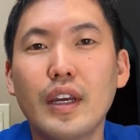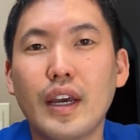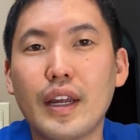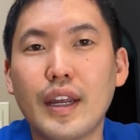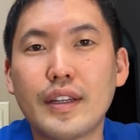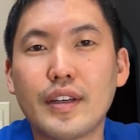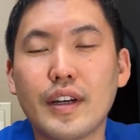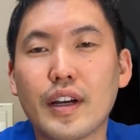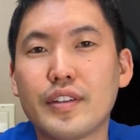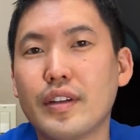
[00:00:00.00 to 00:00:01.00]
an
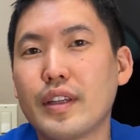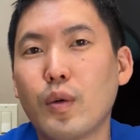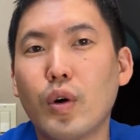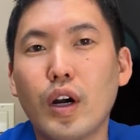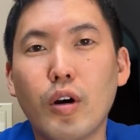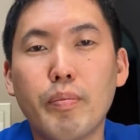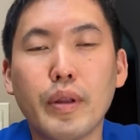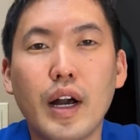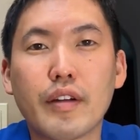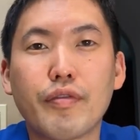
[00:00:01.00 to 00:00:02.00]
antioxidant that will help
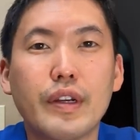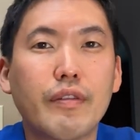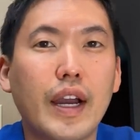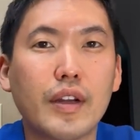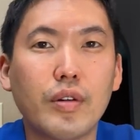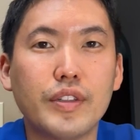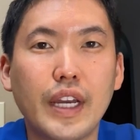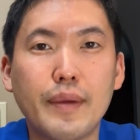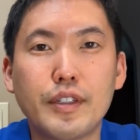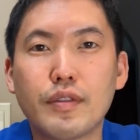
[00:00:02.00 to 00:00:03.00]
block free radical
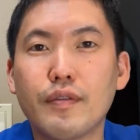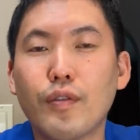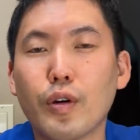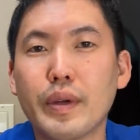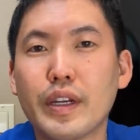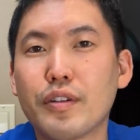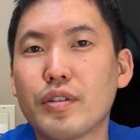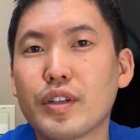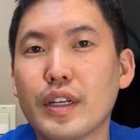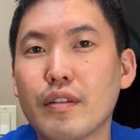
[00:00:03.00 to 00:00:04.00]
damage from forming in your
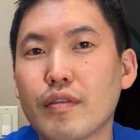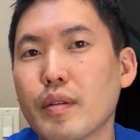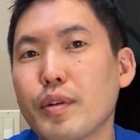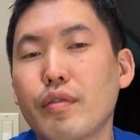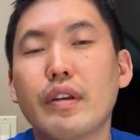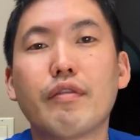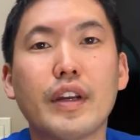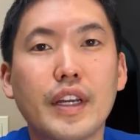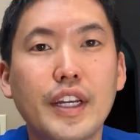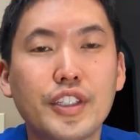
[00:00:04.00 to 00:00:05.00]
skin from U V
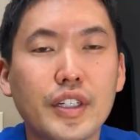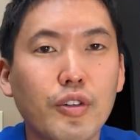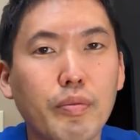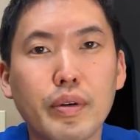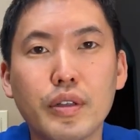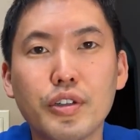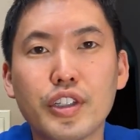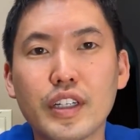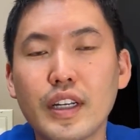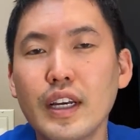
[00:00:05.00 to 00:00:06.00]
radiation or
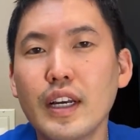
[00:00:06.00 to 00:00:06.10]
pollution.